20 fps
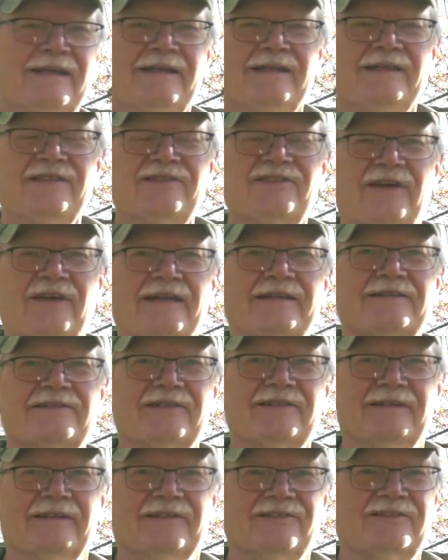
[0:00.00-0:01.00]
sites
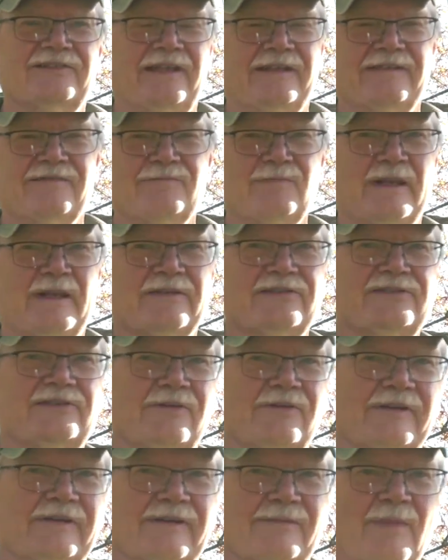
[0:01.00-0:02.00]
in the state of
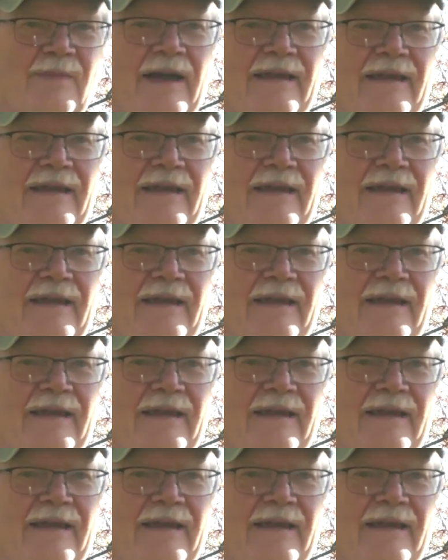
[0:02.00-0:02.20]
Minnesota, in my